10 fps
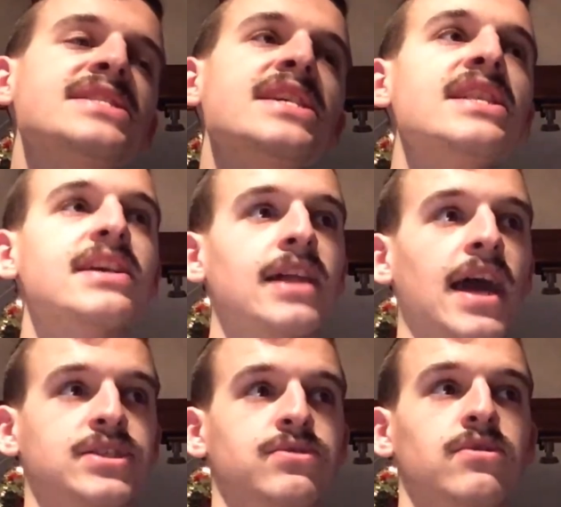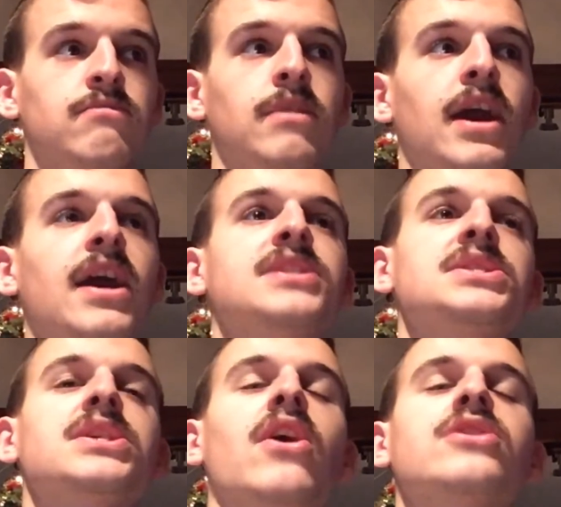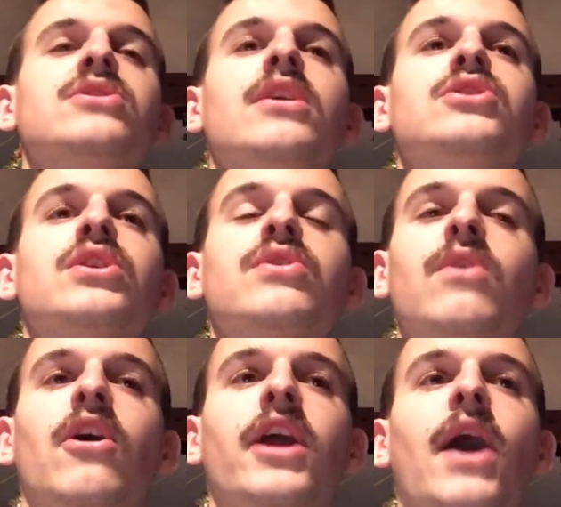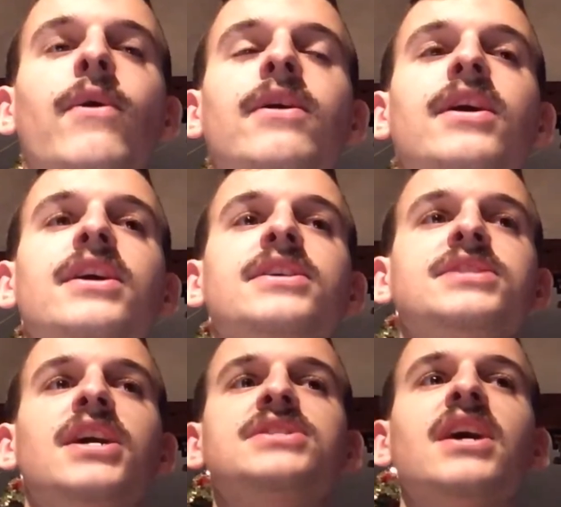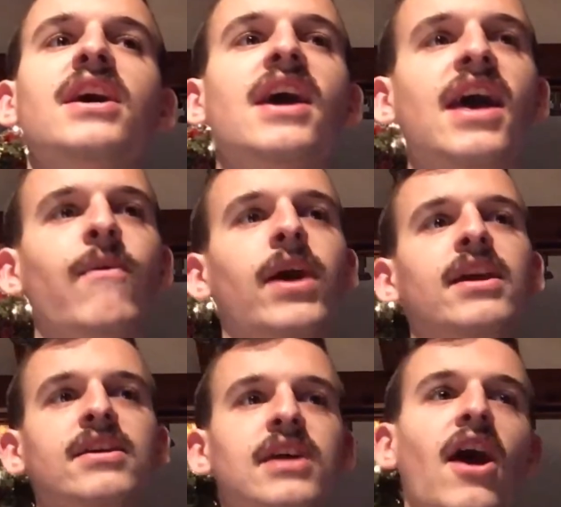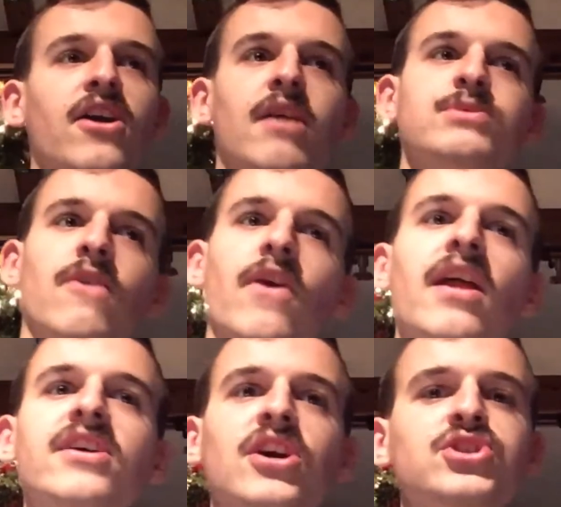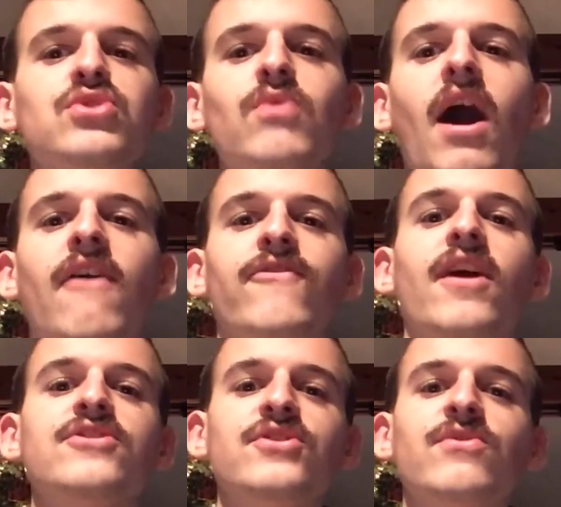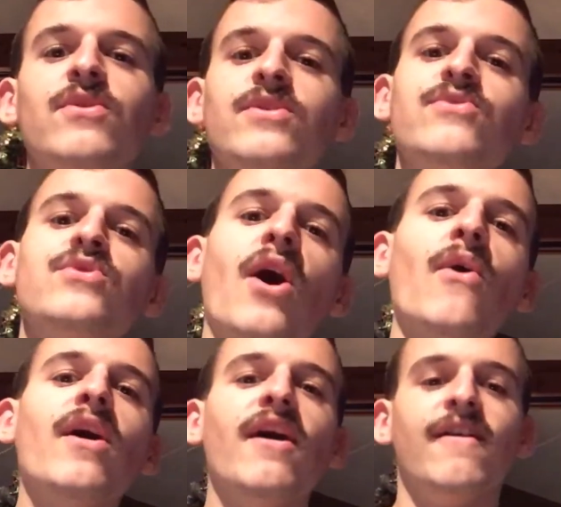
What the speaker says: in the classroom, as his character Adrian Cronauer, he says, and when a car comes over and he cuts you off, and you go,